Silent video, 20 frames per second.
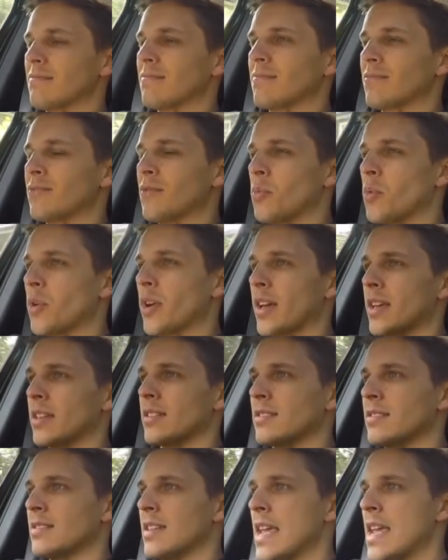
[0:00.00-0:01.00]
from what I
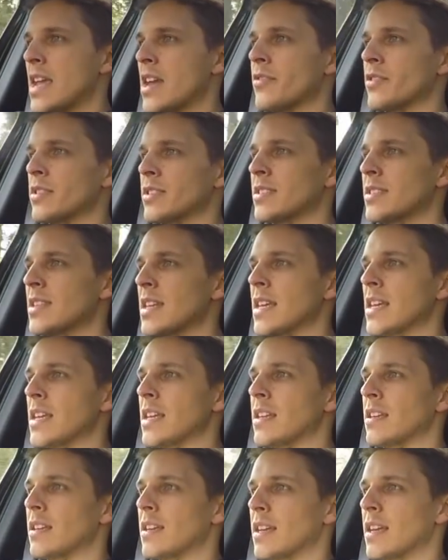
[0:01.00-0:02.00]
can hear and see,
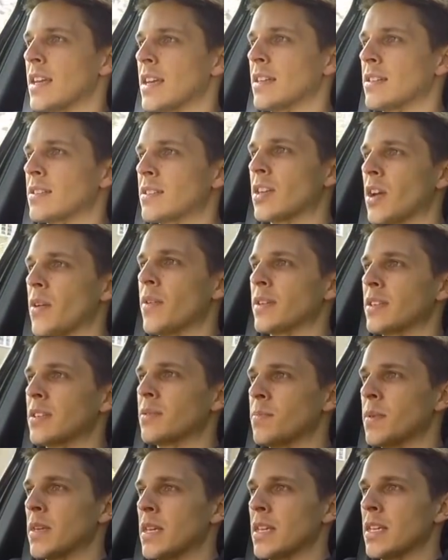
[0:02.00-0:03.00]
it's going to
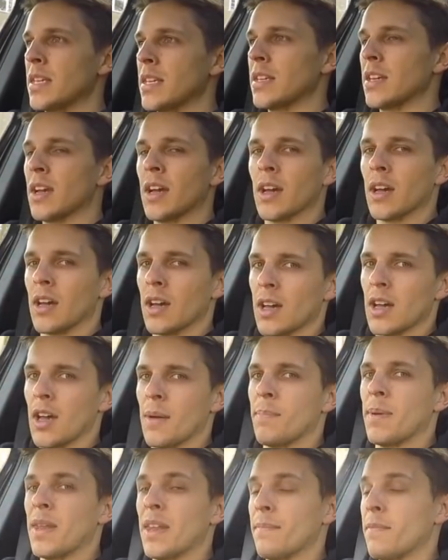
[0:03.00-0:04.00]
be a
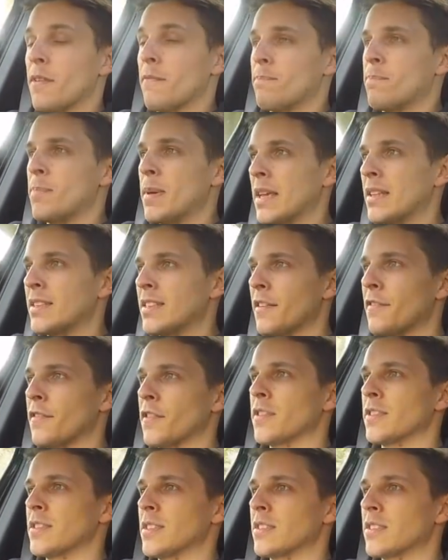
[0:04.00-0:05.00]
bit of a big
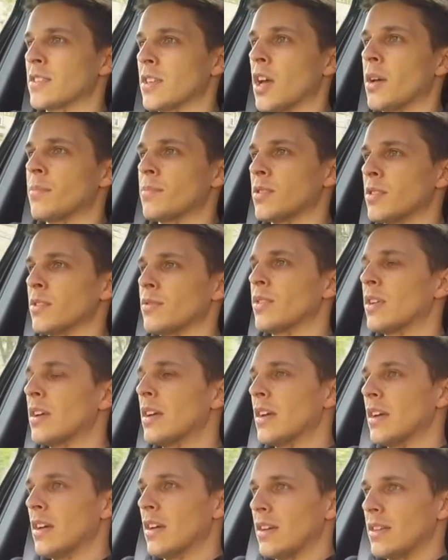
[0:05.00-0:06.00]
difference in terms of
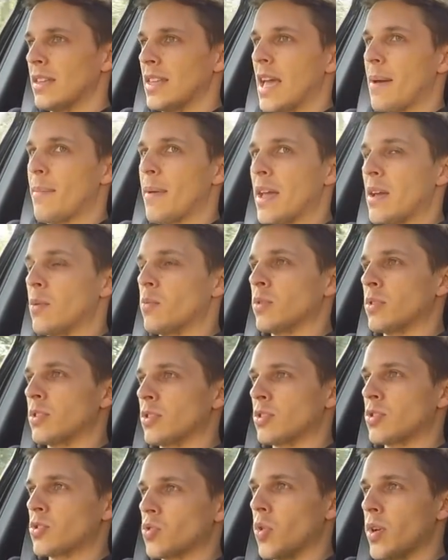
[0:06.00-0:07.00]
the M8 would
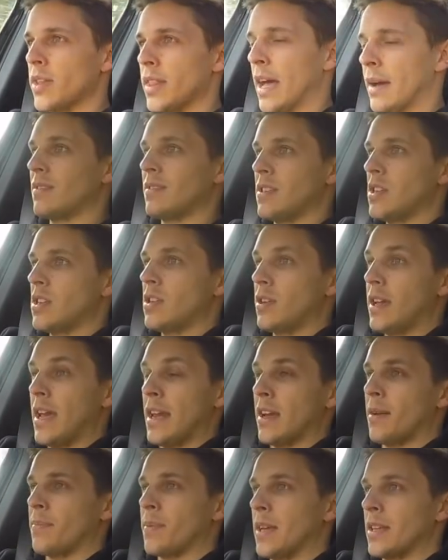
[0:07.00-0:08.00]
destroy that. You could get
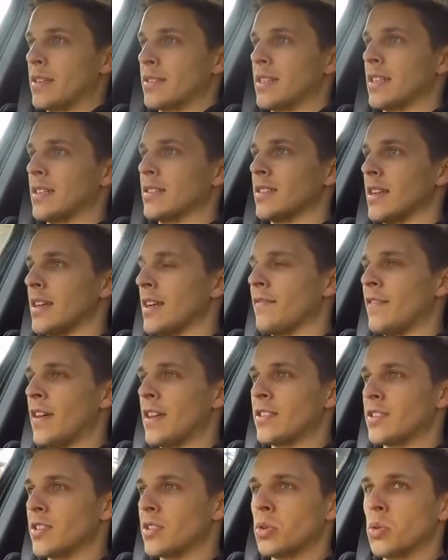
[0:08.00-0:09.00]
it up against things like
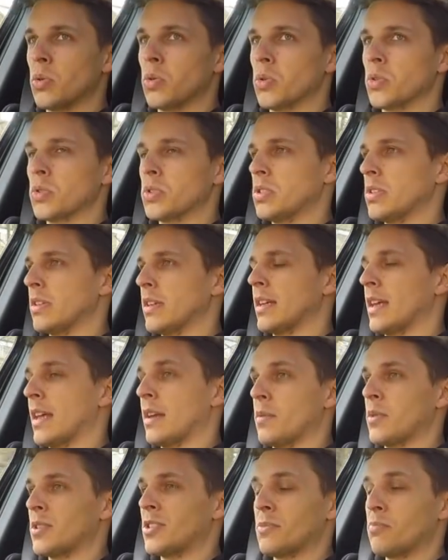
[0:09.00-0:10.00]
Aventadors, you could get it,
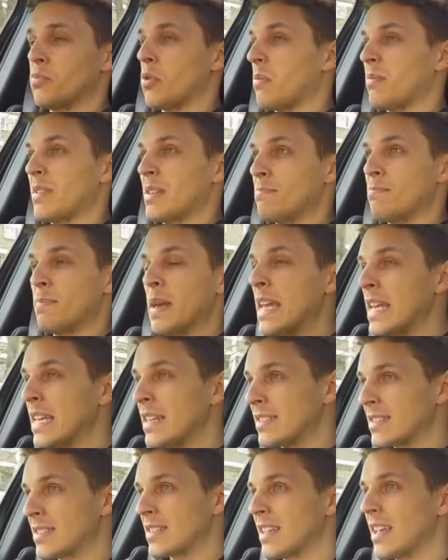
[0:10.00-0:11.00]
which would probably
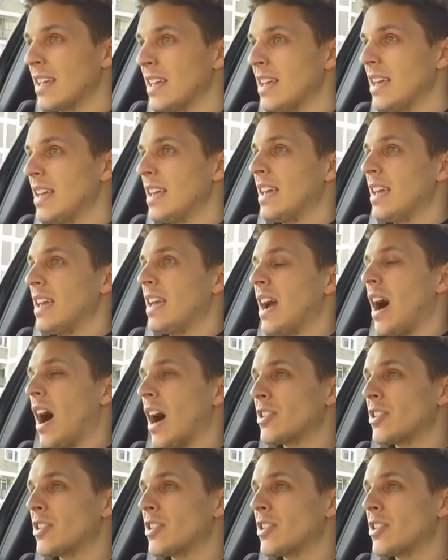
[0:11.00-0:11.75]
beat. I